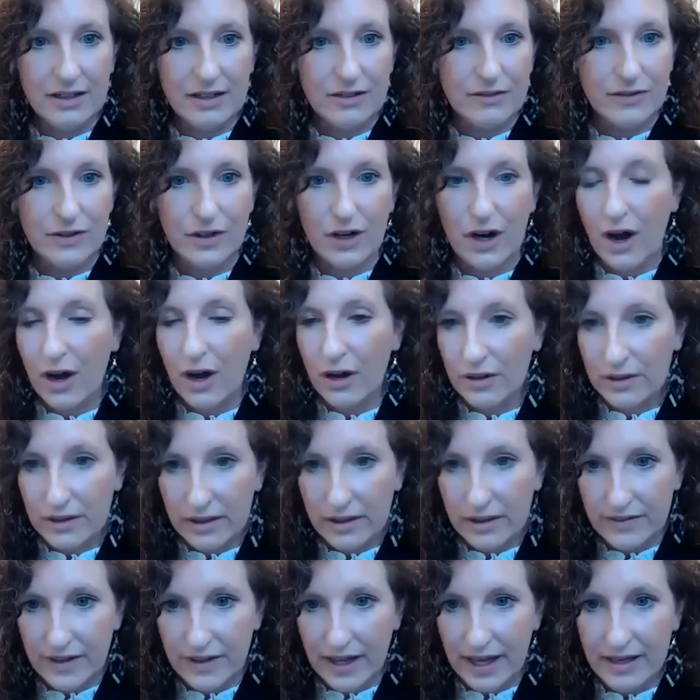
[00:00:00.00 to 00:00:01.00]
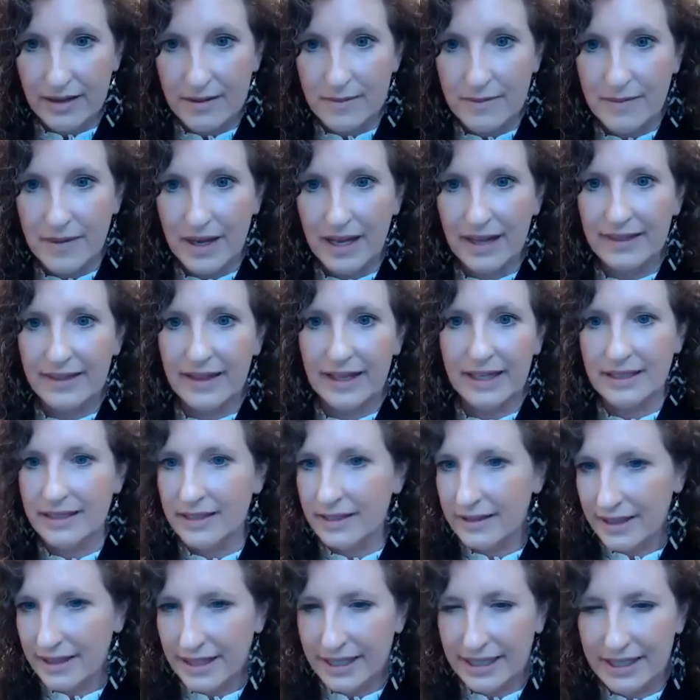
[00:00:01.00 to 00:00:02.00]
for all of them and they
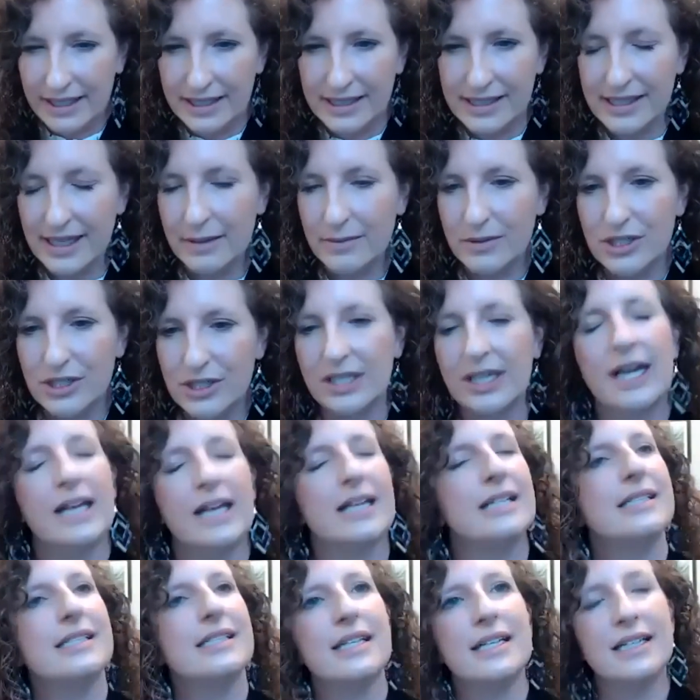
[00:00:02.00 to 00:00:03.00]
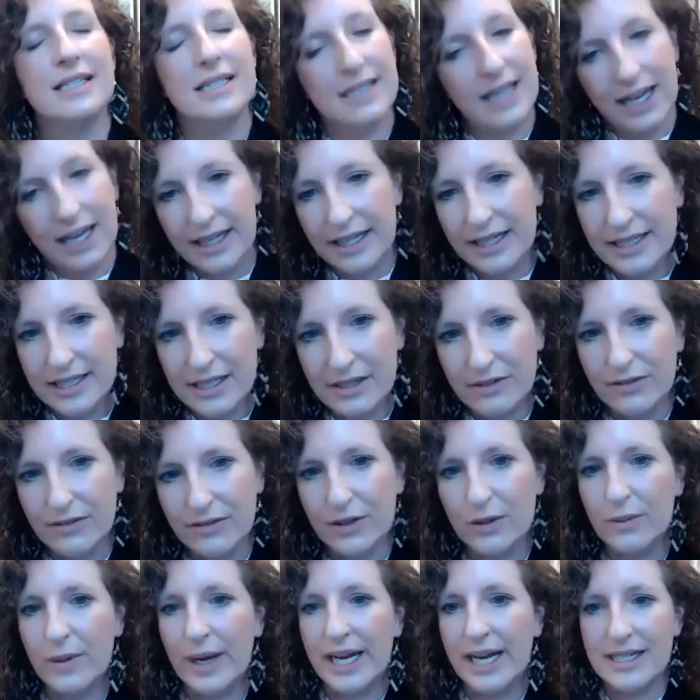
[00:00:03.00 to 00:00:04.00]
they conceptualized it in slightly
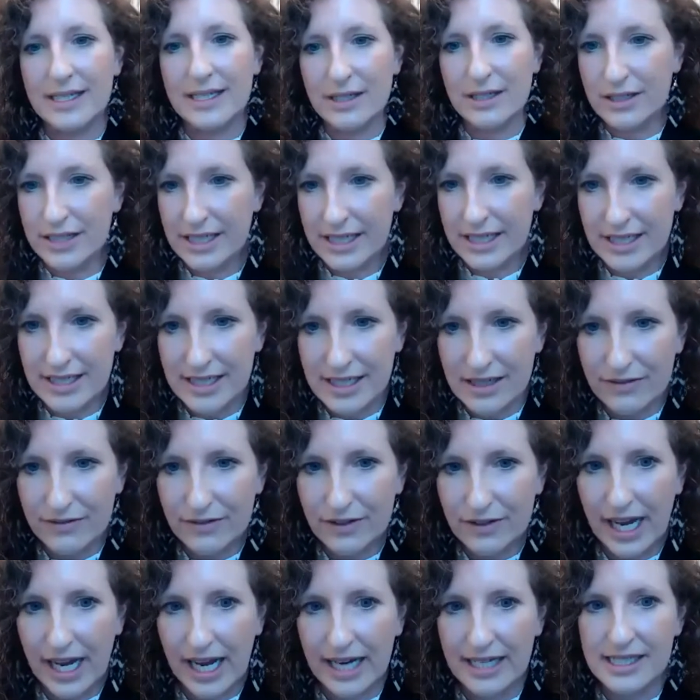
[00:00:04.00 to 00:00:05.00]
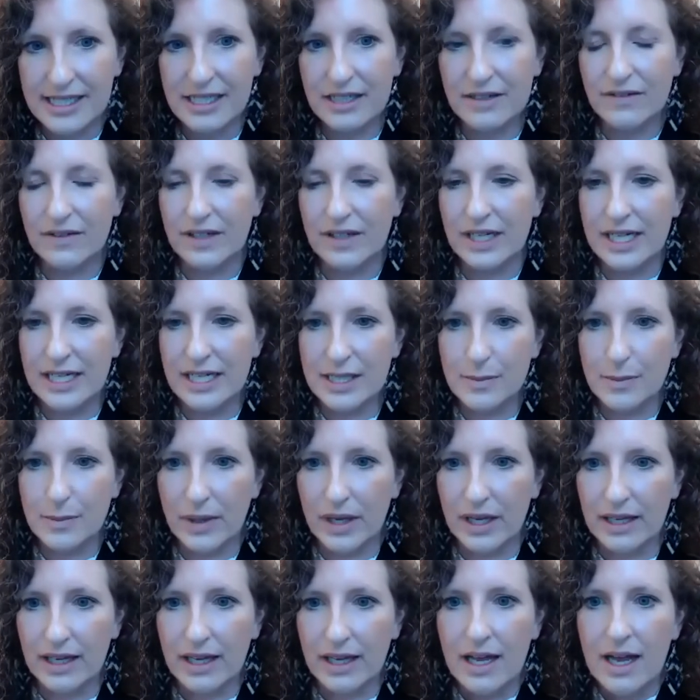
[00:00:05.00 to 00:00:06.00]
different ways or did different activities
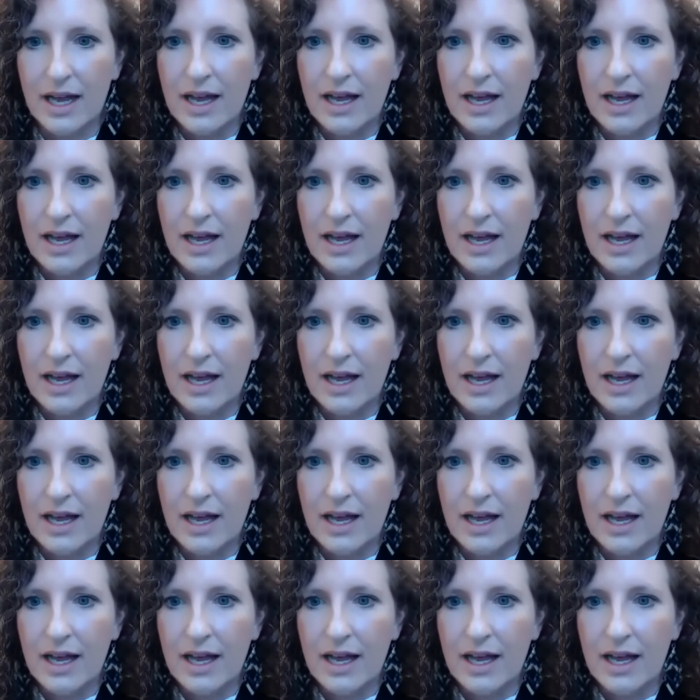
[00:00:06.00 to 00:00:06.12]
but